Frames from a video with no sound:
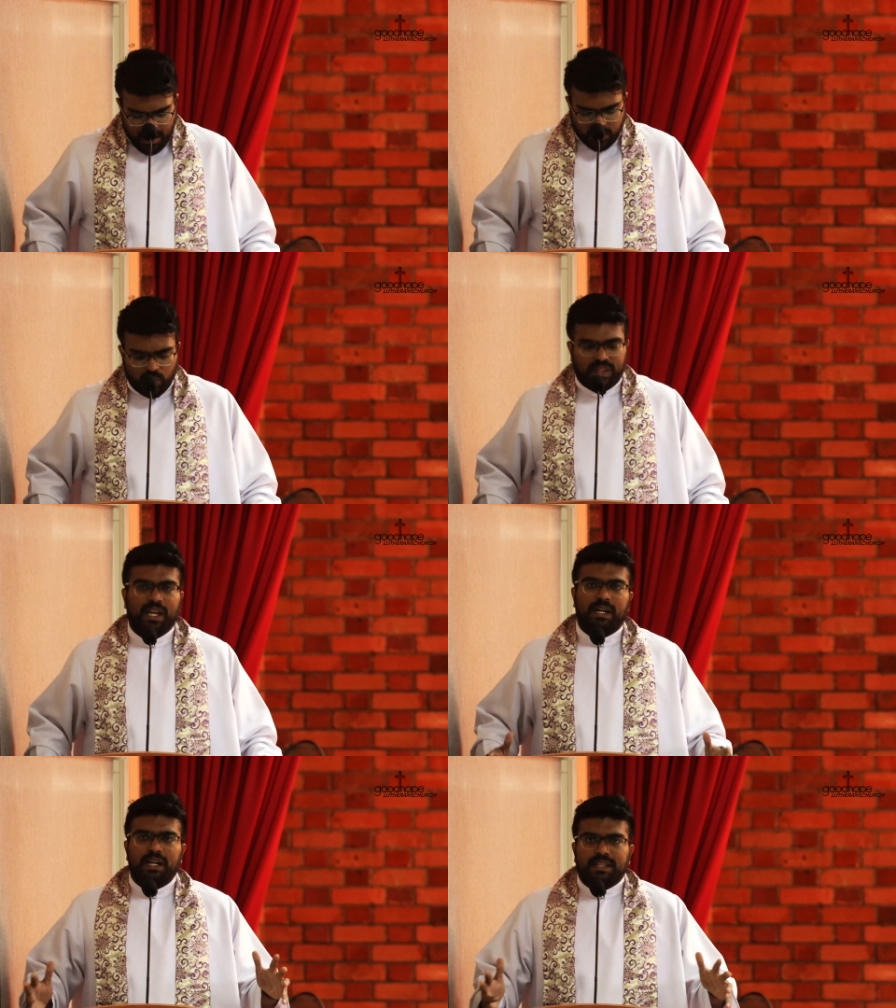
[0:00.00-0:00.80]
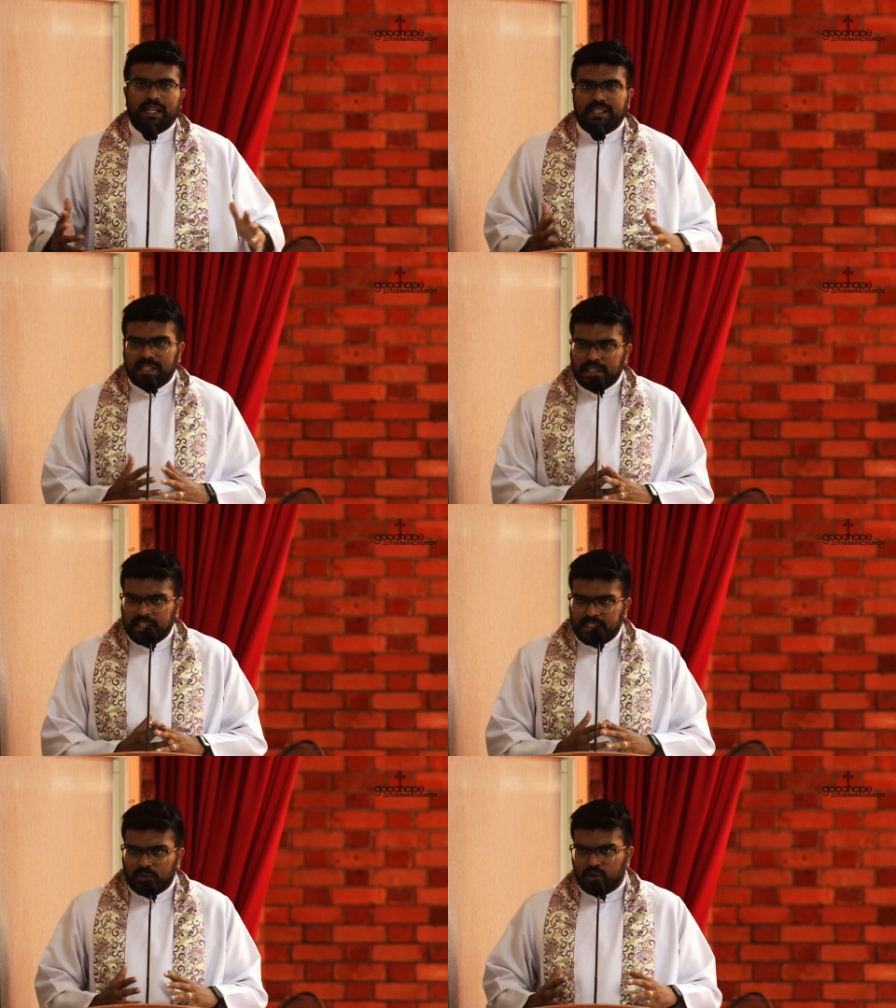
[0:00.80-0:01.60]
So they heard that
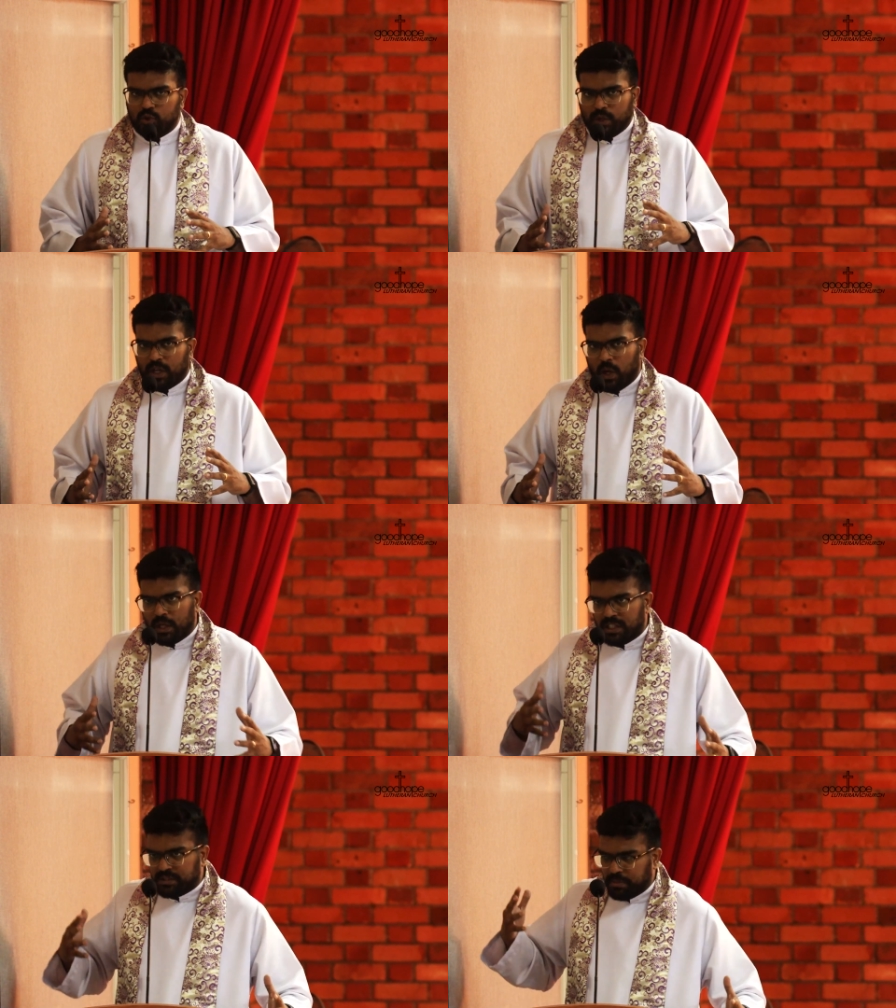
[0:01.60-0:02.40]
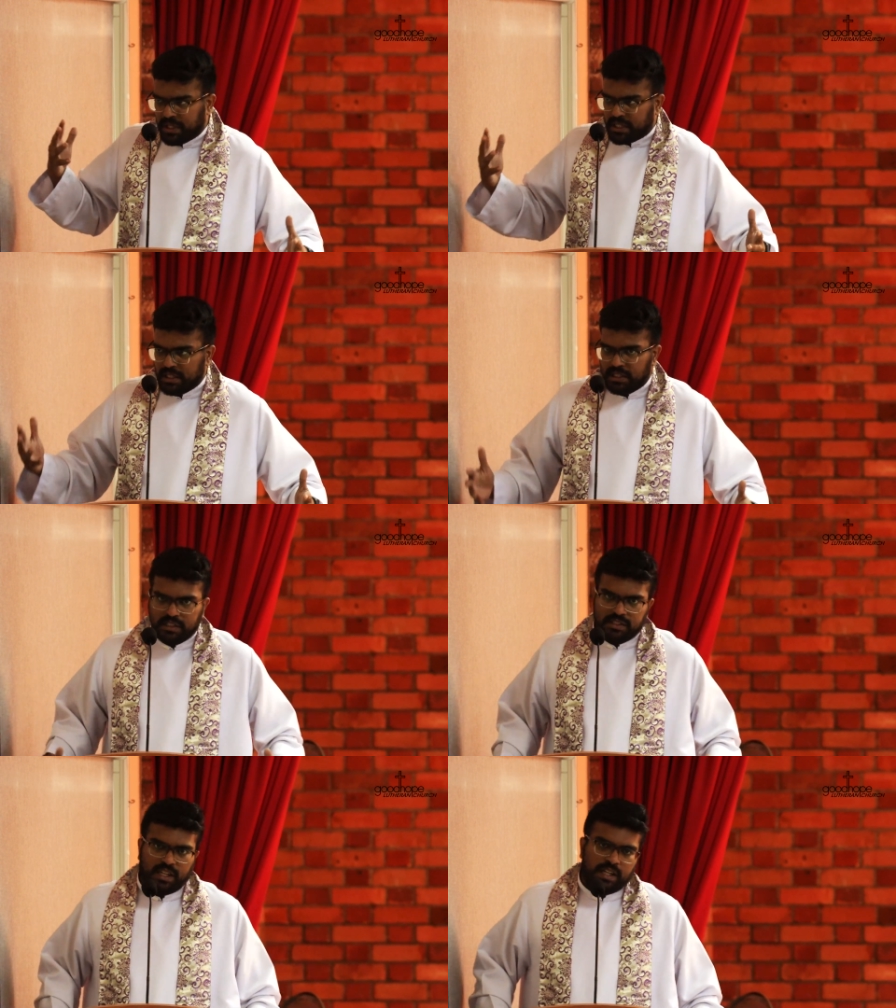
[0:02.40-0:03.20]
Jesus was doing all these
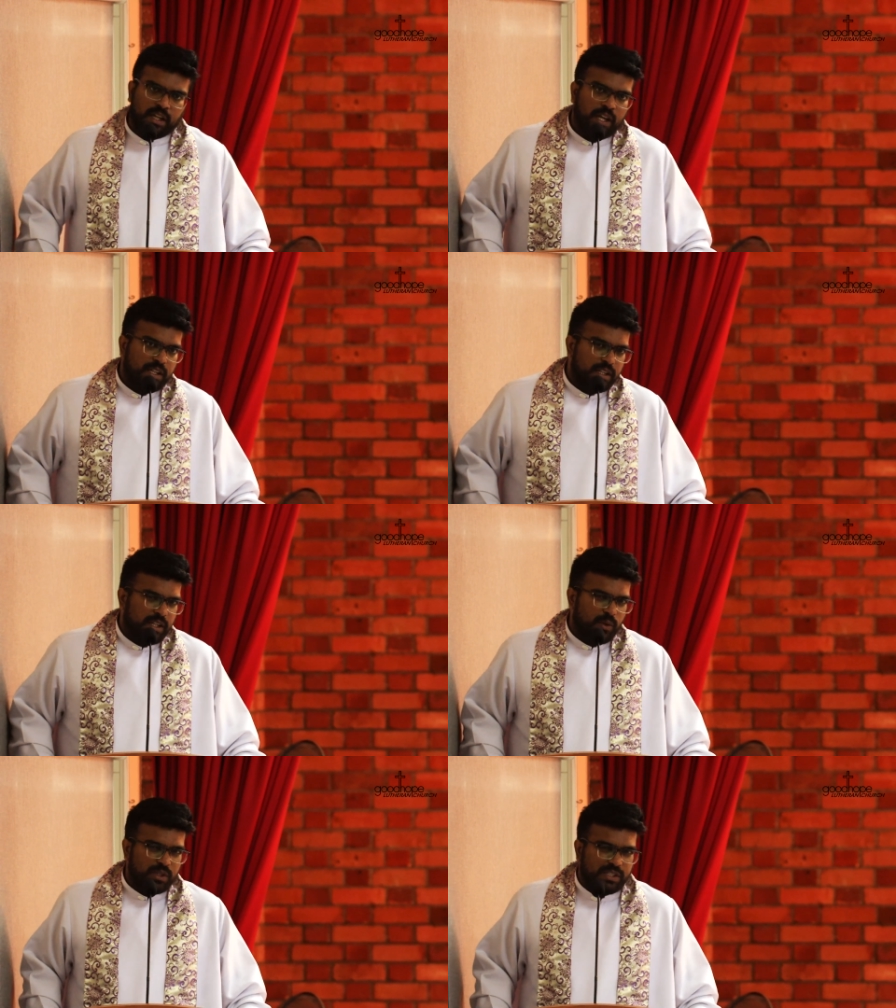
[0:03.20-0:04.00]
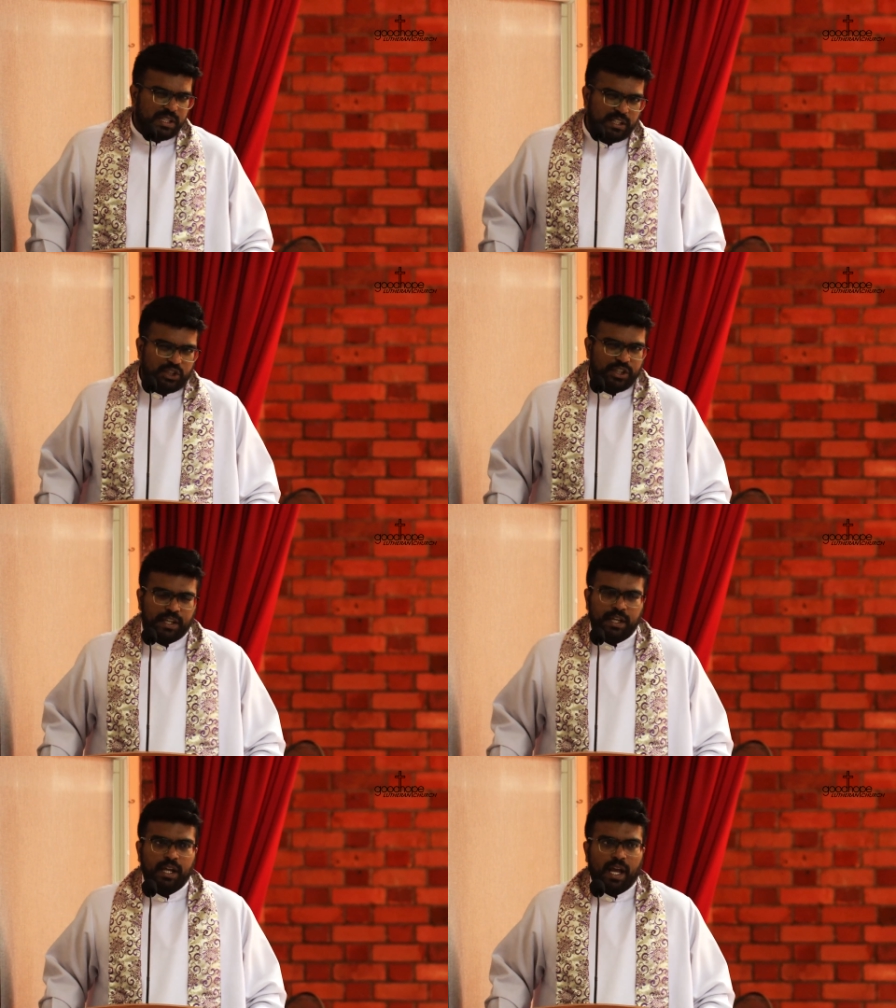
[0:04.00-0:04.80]
miracles and he was
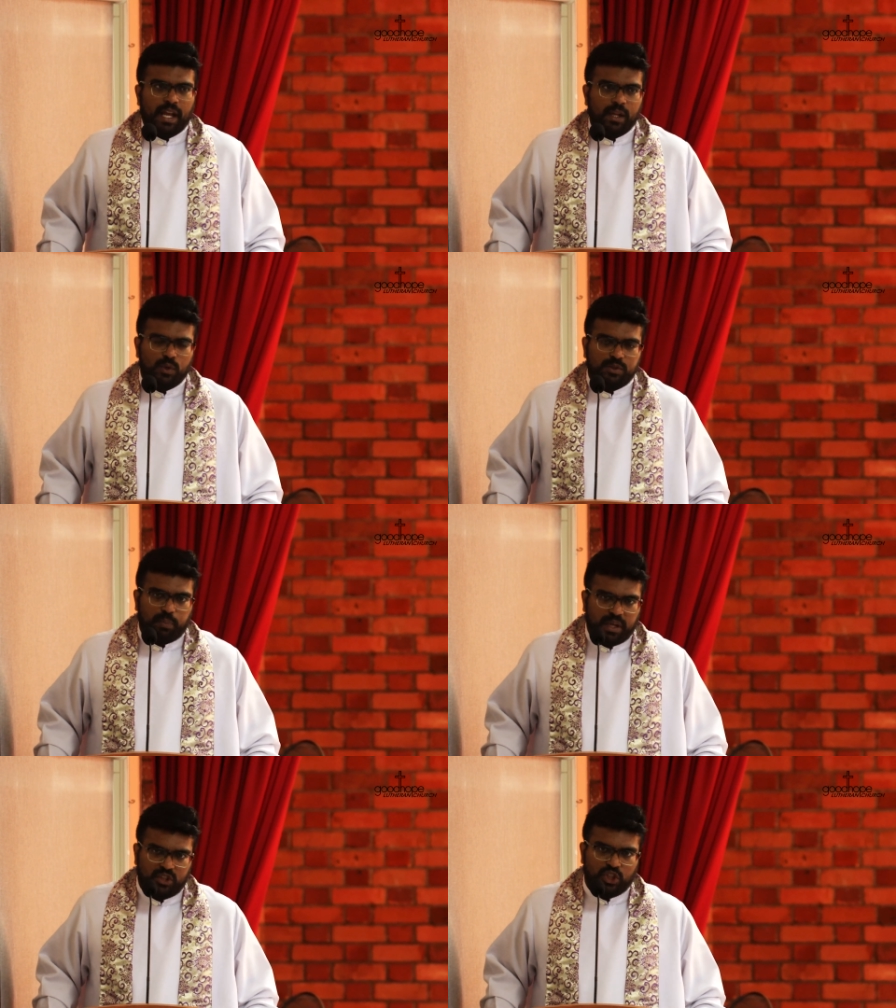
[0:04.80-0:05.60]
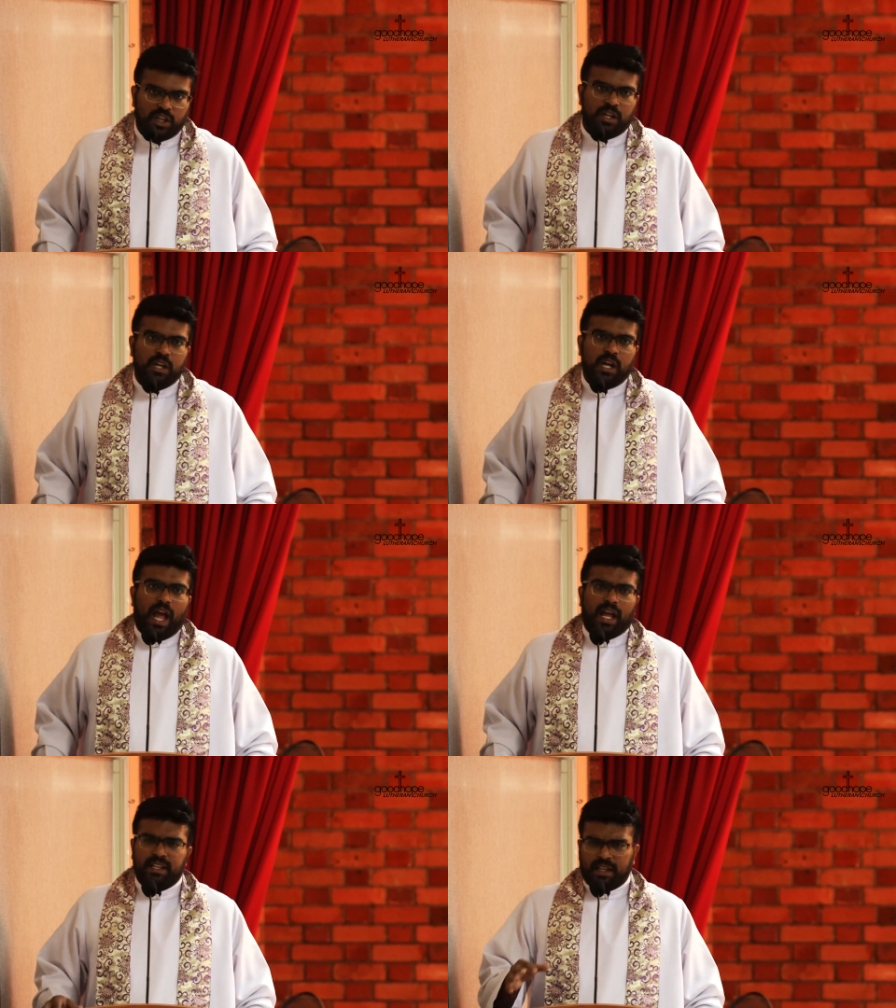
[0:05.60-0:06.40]
teaching and he was preaching.
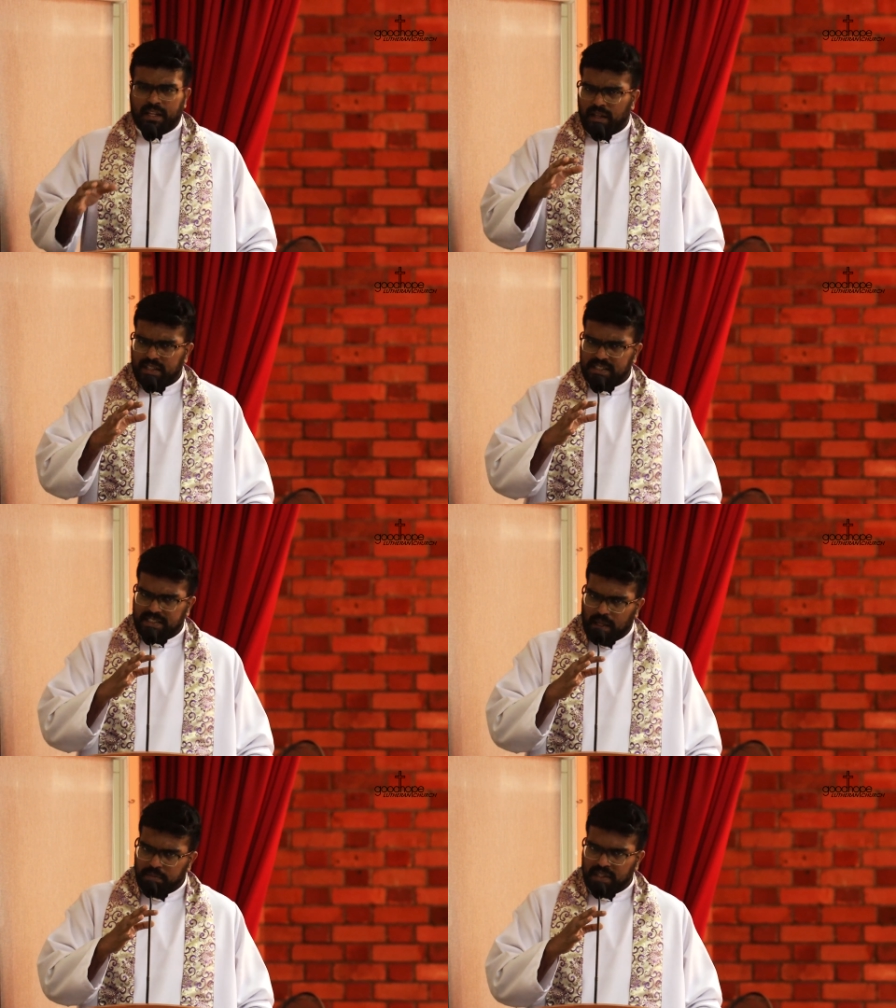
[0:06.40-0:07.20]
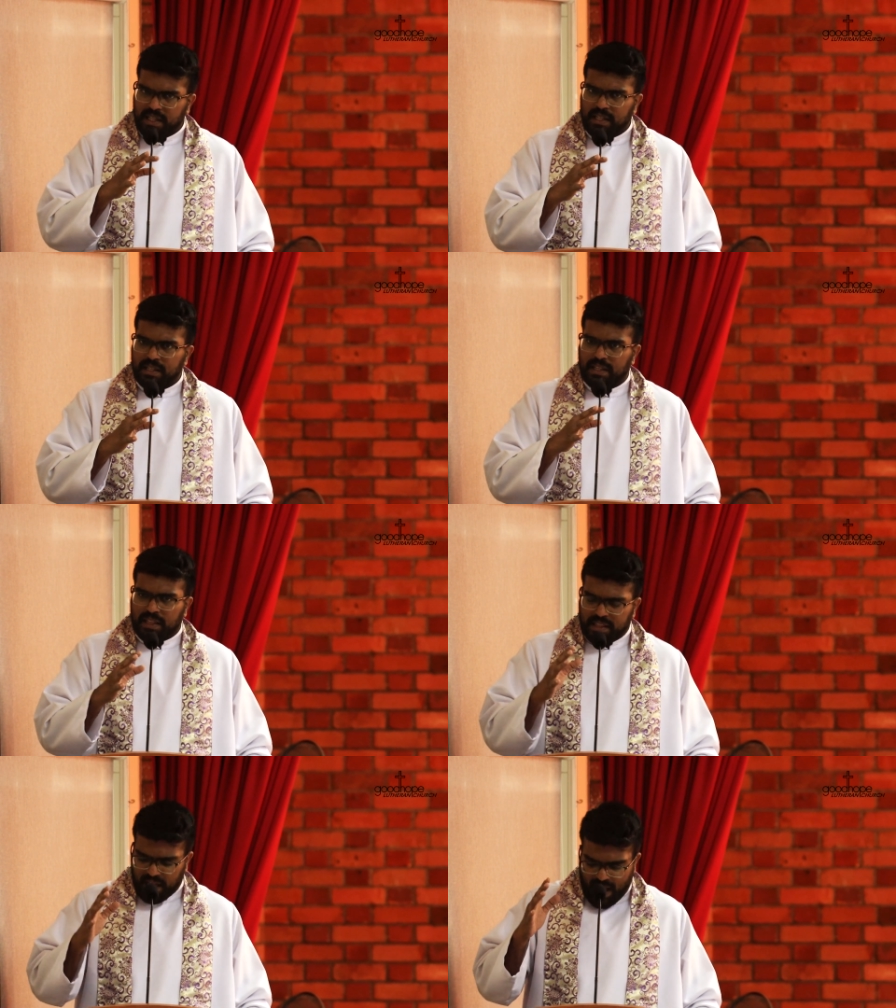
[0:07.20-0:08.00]
And something
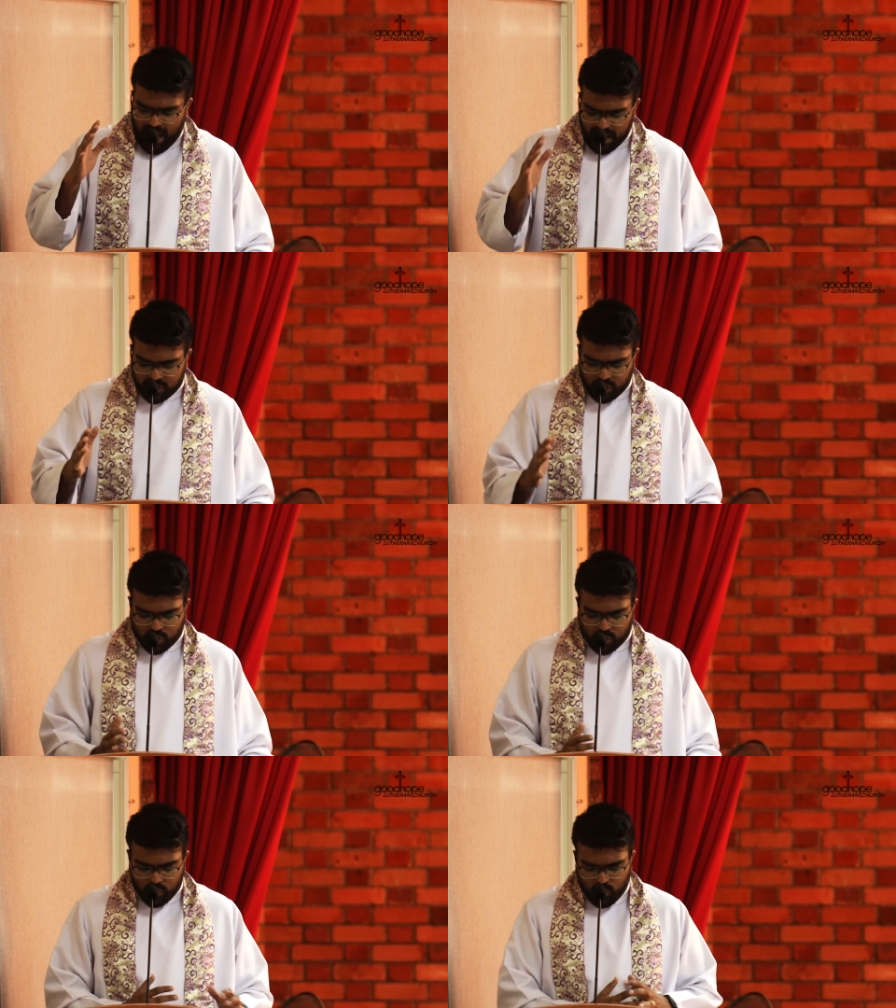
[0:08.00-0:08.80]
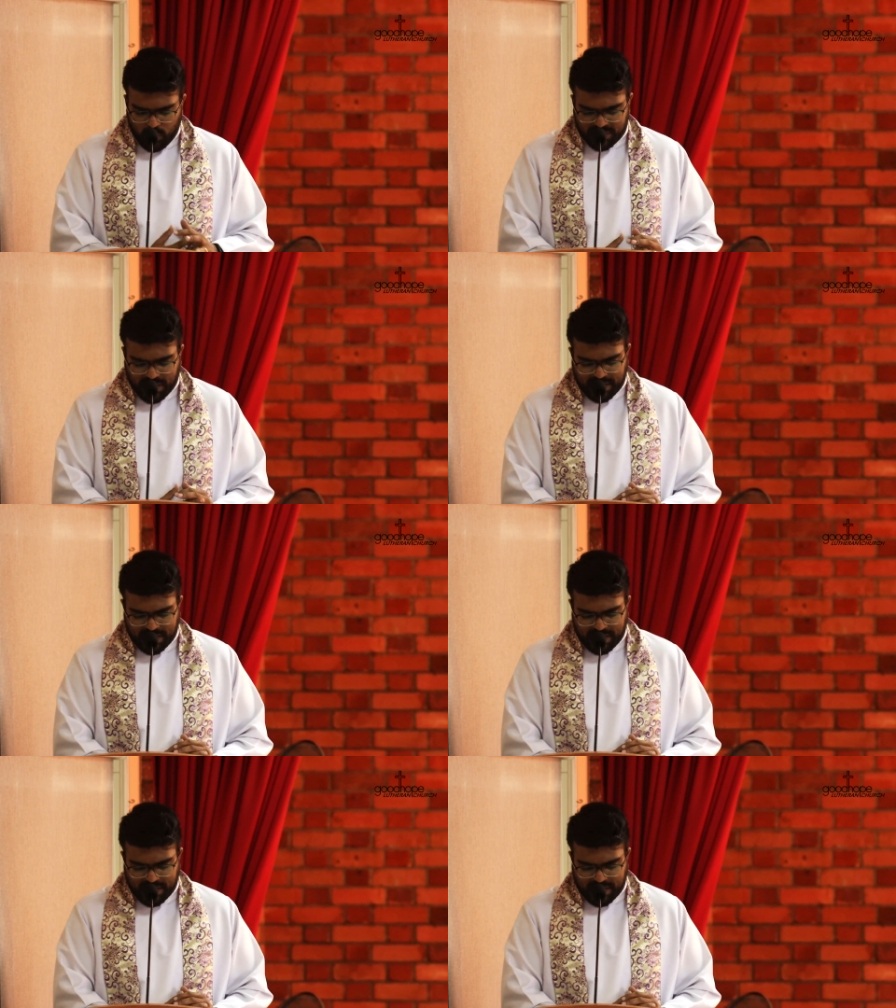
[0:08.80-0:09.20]
that they had to do was